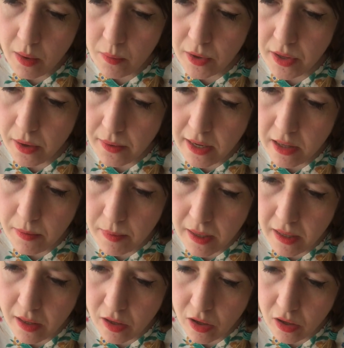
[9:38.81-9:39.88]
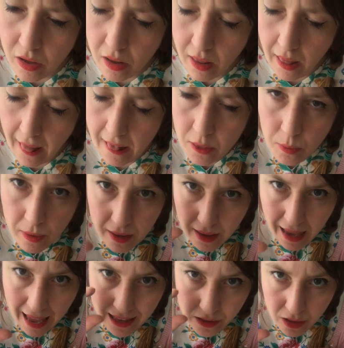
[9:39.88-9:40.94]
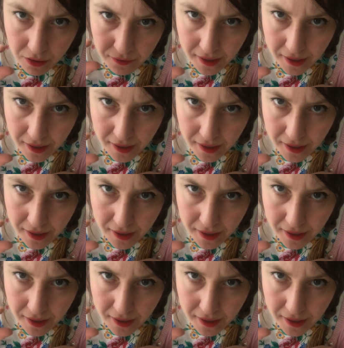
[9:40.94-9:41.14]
We don't need to be, as our